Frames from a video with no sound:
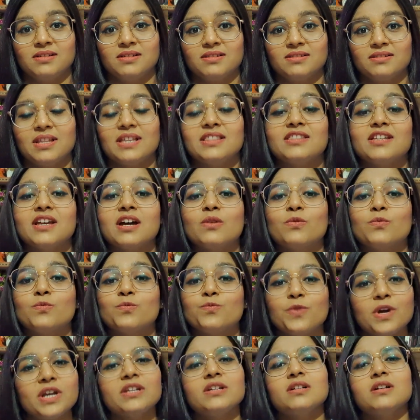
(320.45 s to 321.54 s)
that they are
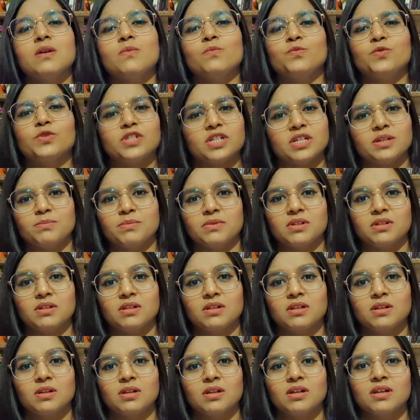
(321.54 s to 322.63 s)
very comfortable
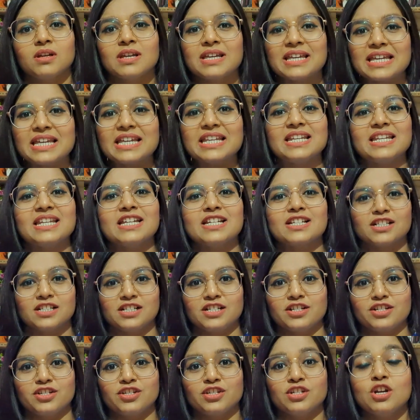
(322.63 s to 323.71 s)
in
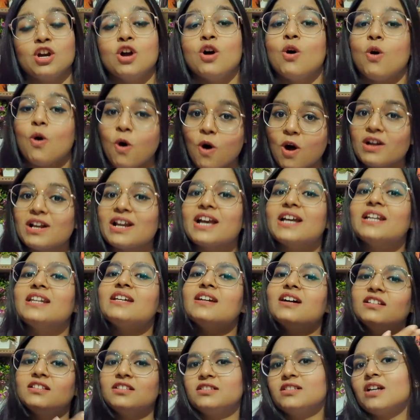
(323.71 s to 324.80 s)
English or any
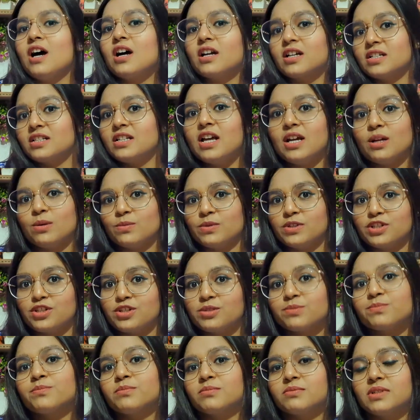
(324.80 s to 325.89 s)
other target
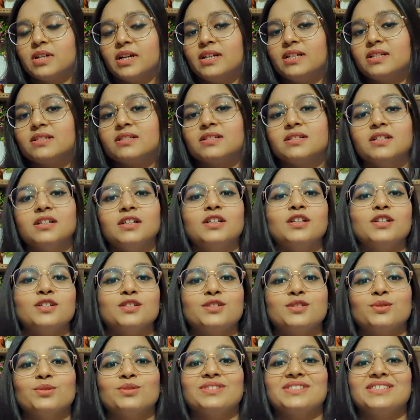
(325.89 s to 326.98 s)
language, right?
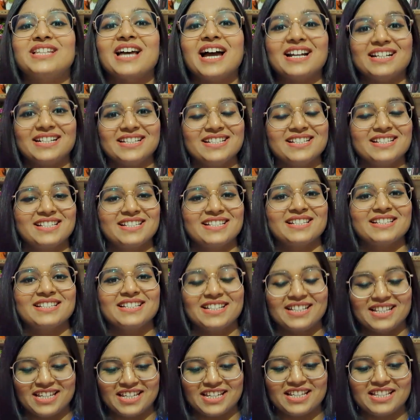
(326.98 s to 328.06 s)
So that is the
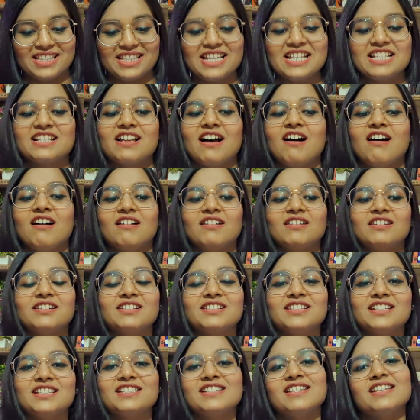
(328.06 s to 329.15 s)
thing. These are
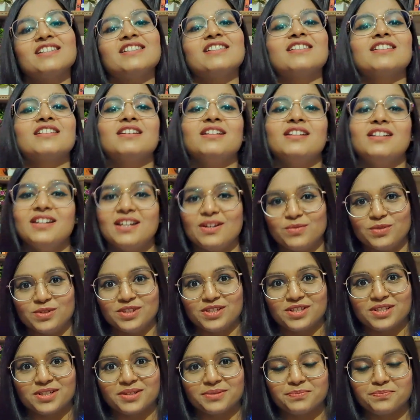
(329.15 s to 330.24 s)
the 6
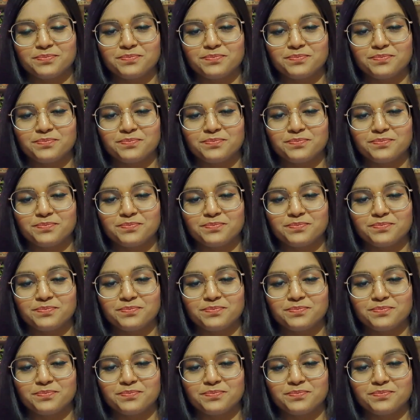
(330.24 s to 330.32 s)
levels.